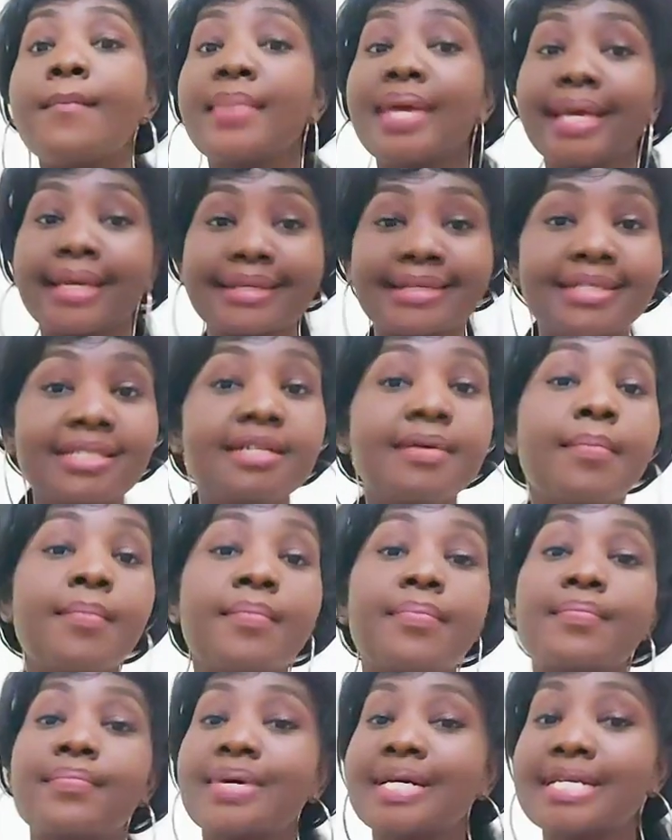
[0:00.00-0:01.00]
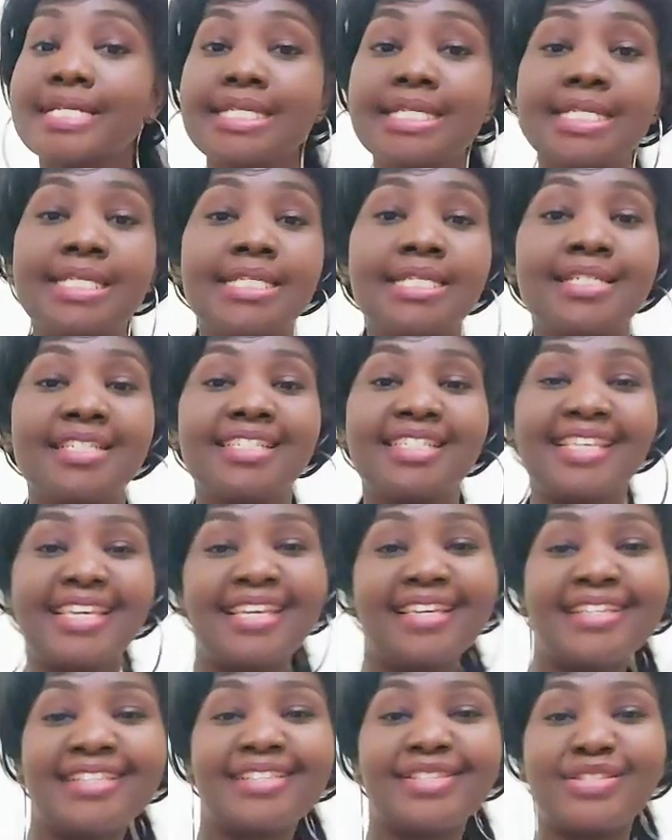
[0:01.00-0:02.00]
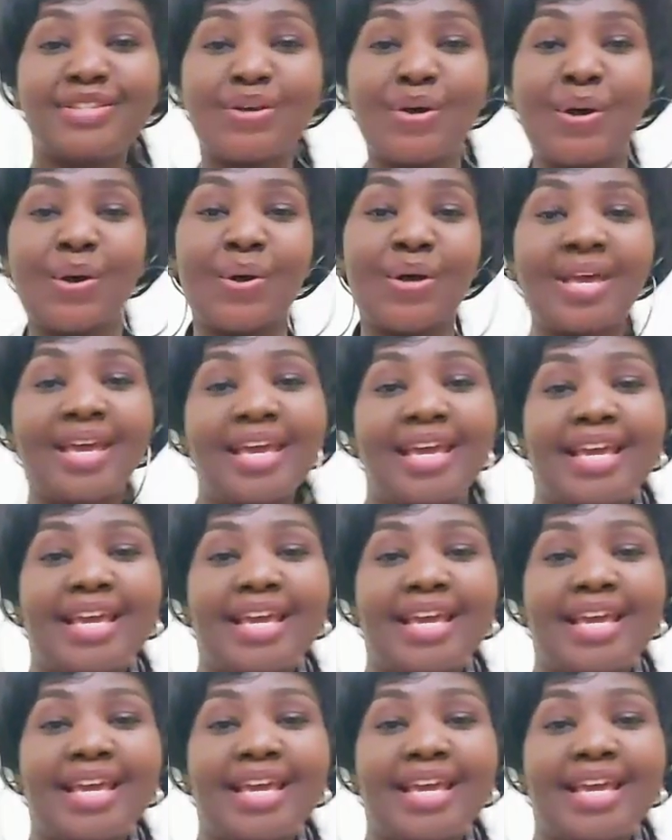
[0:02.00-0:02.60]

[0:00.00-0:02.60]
make some money, gigs, you know,